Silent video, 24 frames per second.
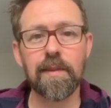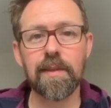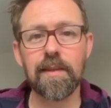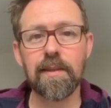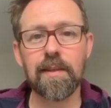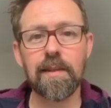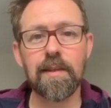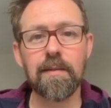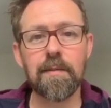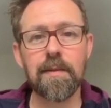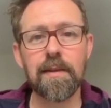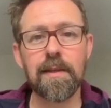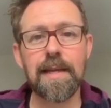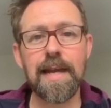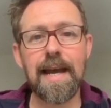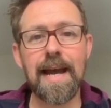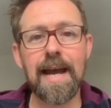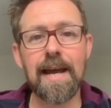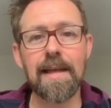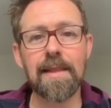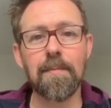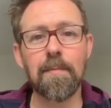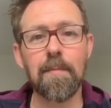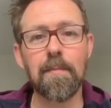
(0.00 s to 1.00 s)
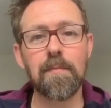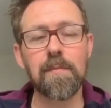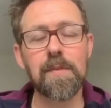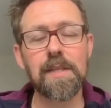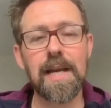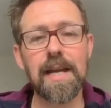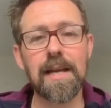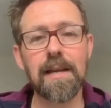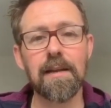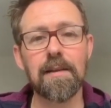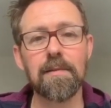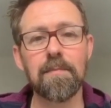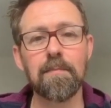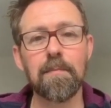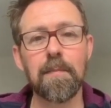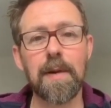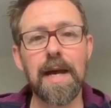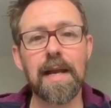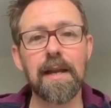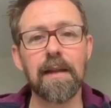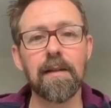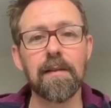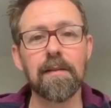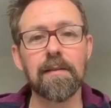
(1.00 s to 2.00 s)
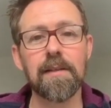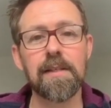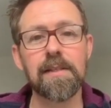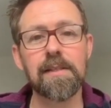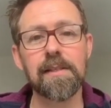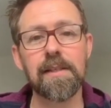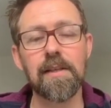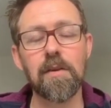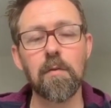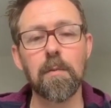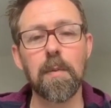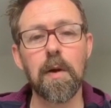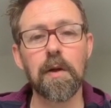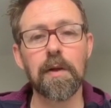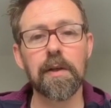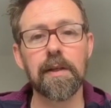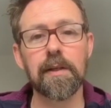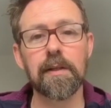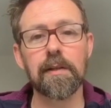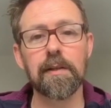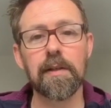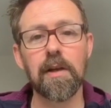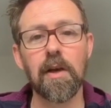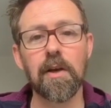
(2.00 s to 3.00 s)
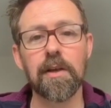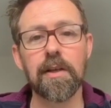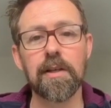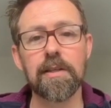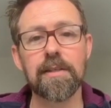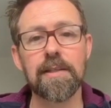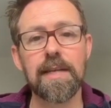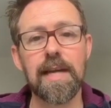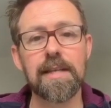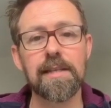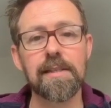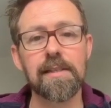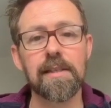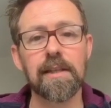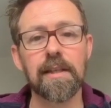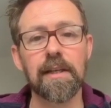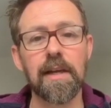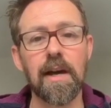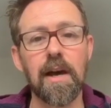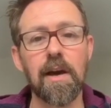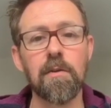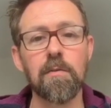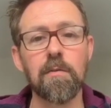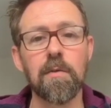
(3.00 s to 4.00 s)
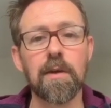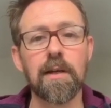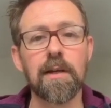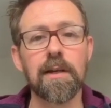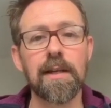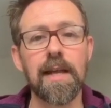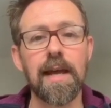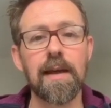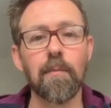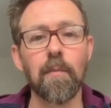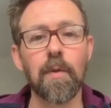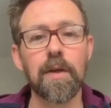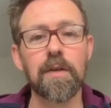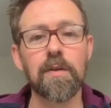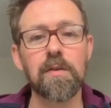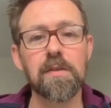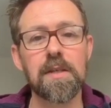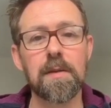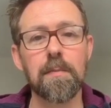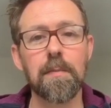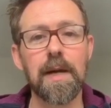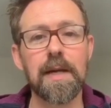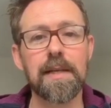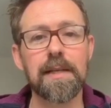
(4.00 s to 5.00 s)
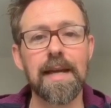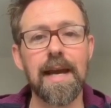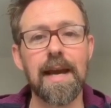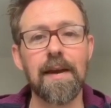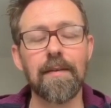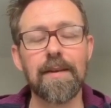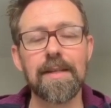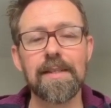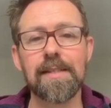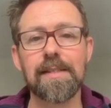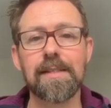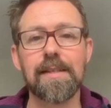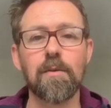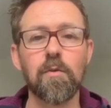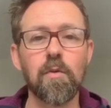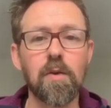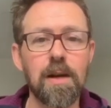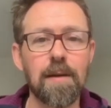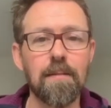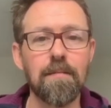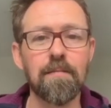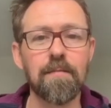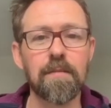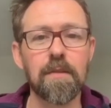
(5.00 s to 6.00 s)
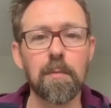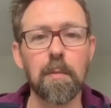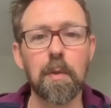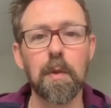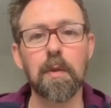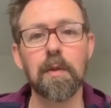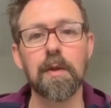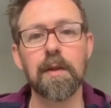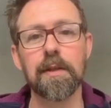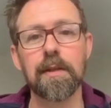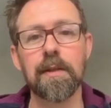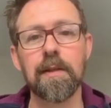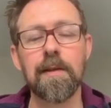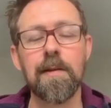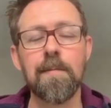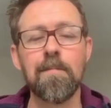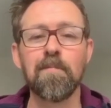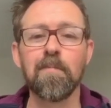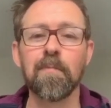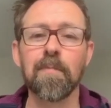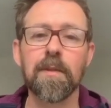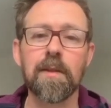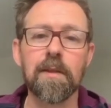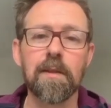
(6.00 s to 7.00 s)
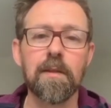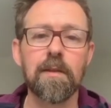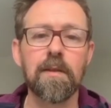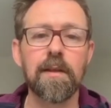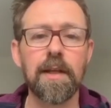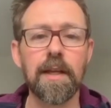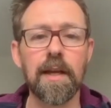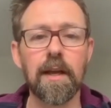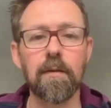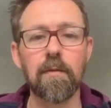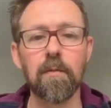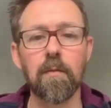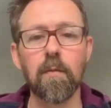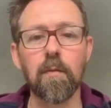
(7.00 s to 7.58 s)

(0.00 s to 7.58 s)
you get out of the saddle and pedal, a steel bike kind of tends to go, and then when you sit back down, it's still comfortable. And, you know,